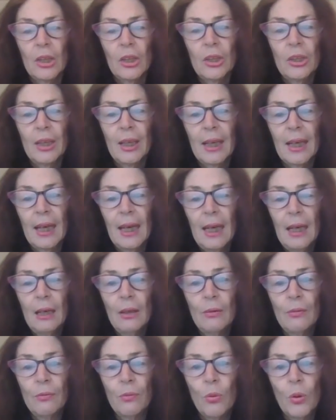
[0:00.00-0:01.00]
The King
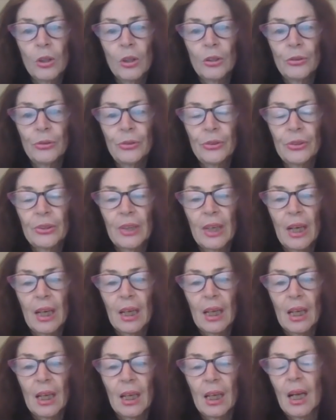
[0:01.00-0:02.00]
of Wands,
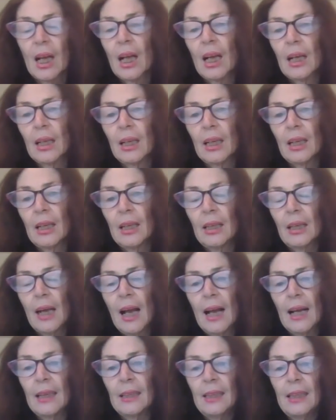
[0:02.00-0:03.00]

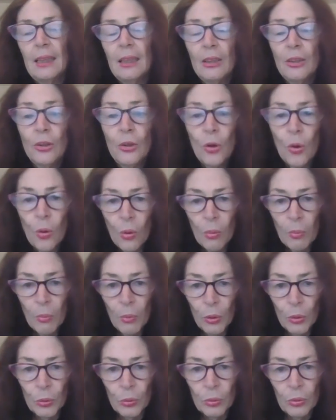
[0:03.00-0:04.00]
in a
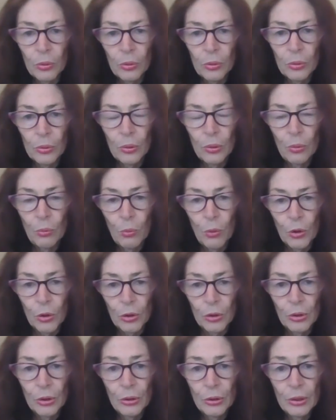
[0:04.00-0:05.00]
normal
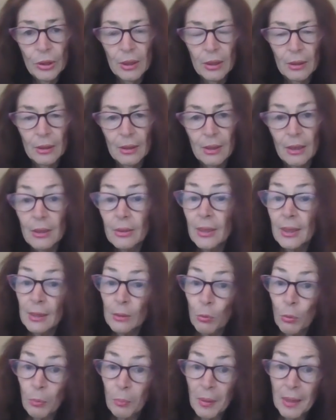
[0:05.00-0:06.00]
world, this
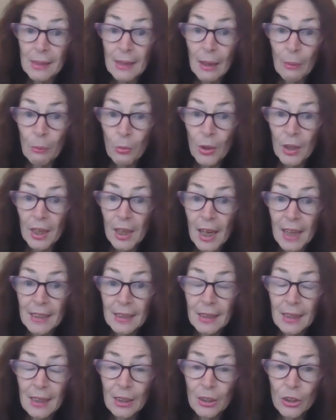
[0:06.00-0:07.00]
would be someone like
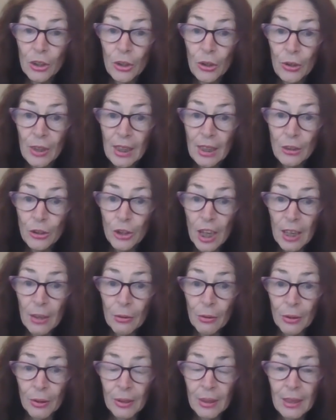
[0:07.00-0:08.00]
the Attorney
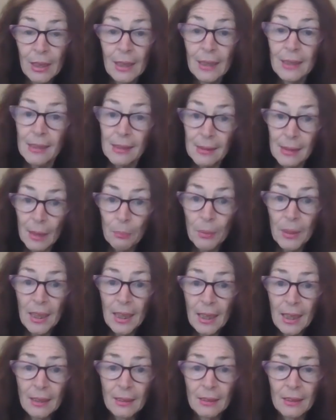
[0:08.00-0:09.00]
General stepping
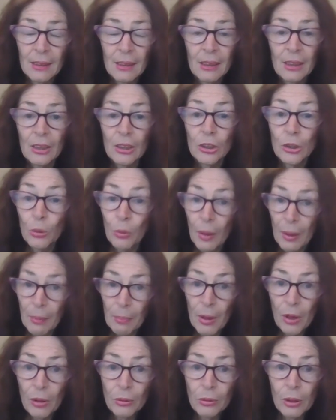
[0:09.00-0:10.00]
in to
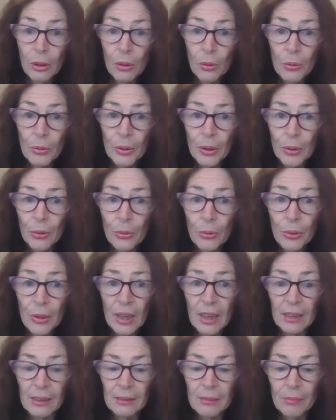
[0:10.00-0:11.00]
uphold law and
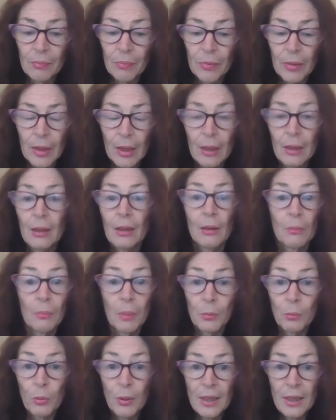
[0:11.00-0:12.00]
order.
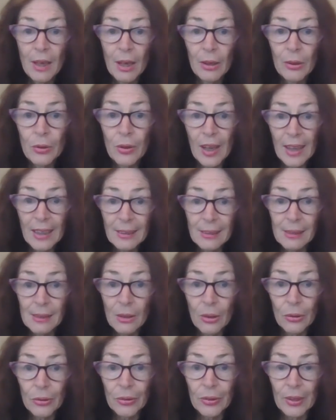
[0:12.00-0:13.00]
But we know that's
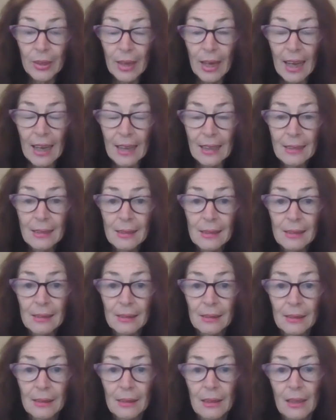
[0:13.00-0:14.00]
not the case.
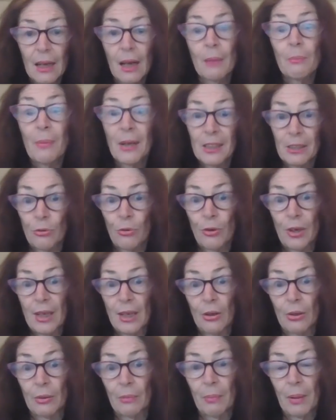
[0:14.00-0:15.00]
I must read
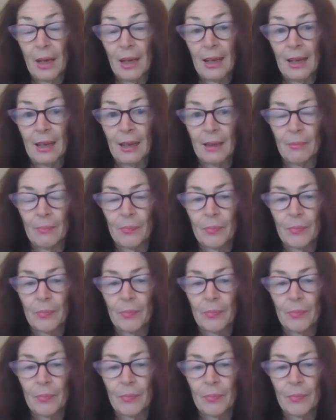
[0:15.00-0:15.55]
on bar.